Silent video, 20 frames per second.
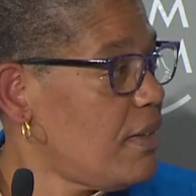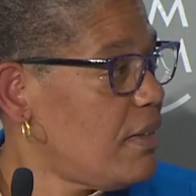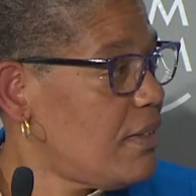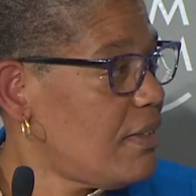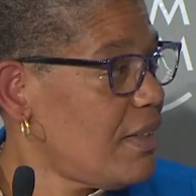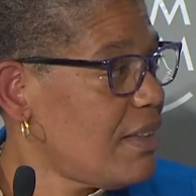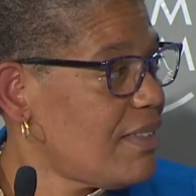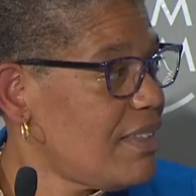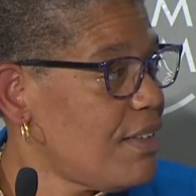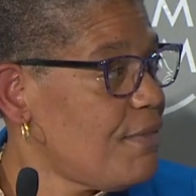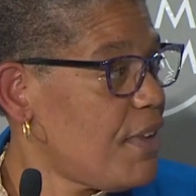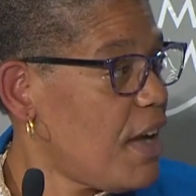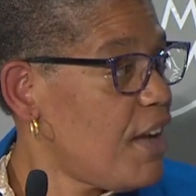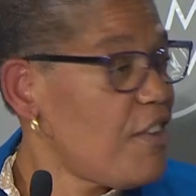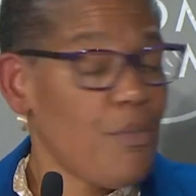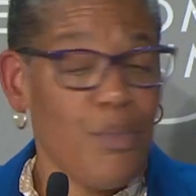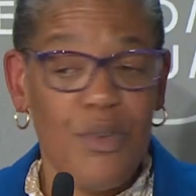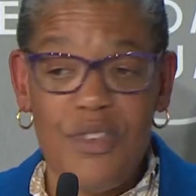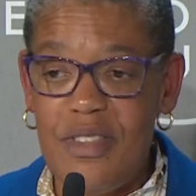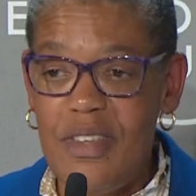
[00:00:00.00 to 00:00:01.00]

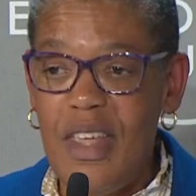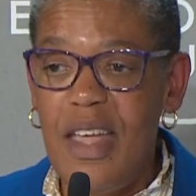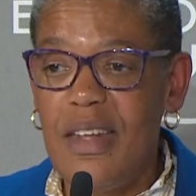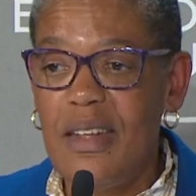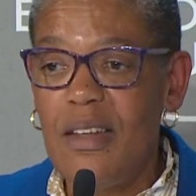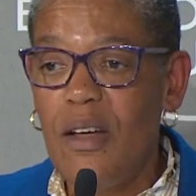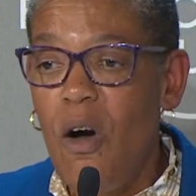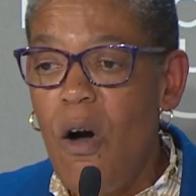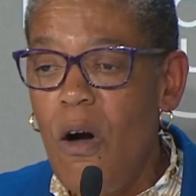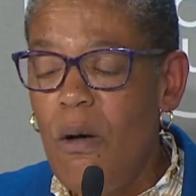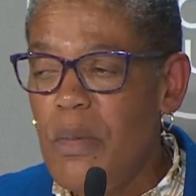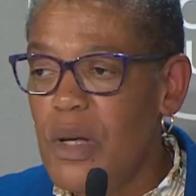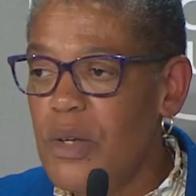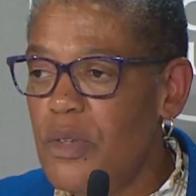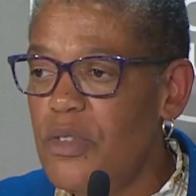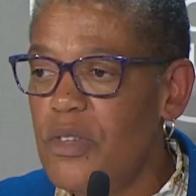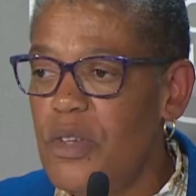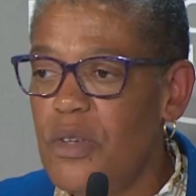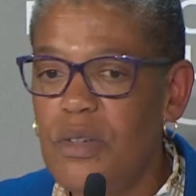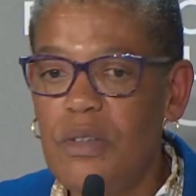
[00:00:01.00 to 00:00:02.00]
65%,
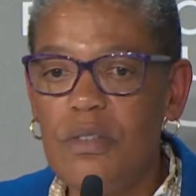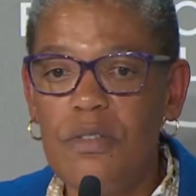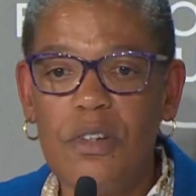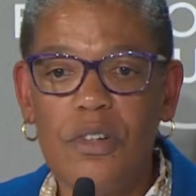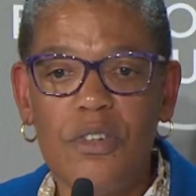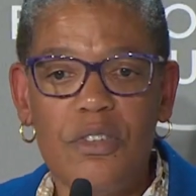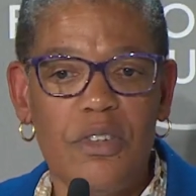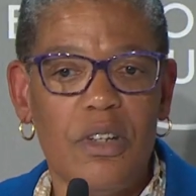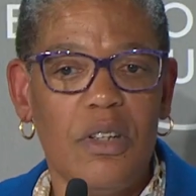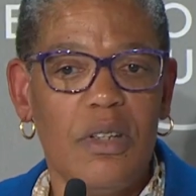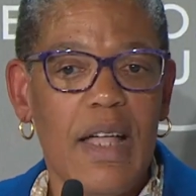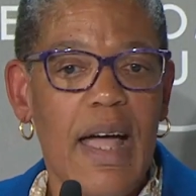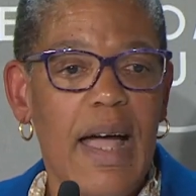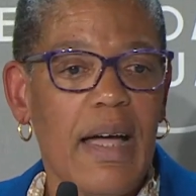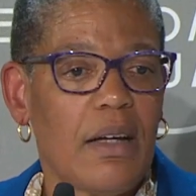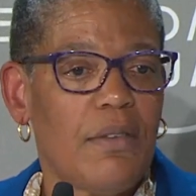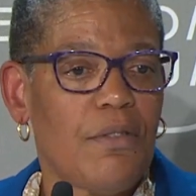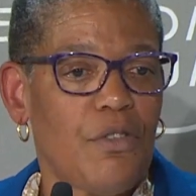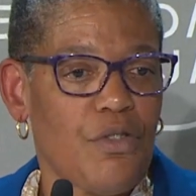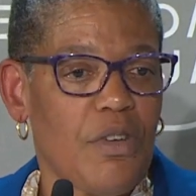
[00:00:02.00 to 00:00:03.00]
almost universal
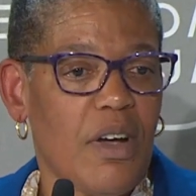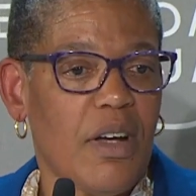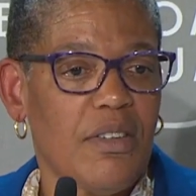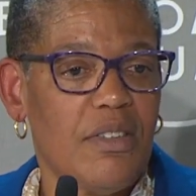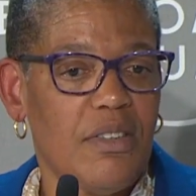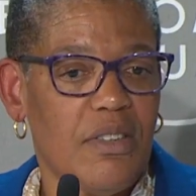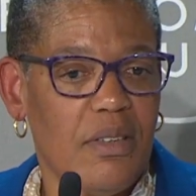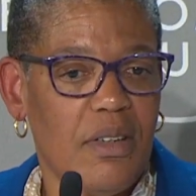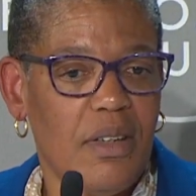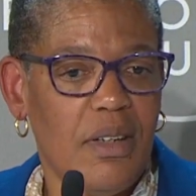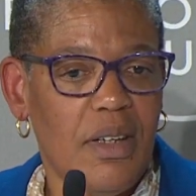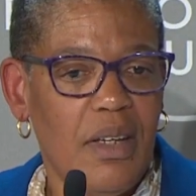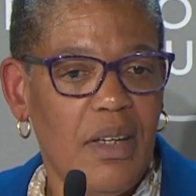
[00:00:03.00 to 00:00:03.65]
lack of trust.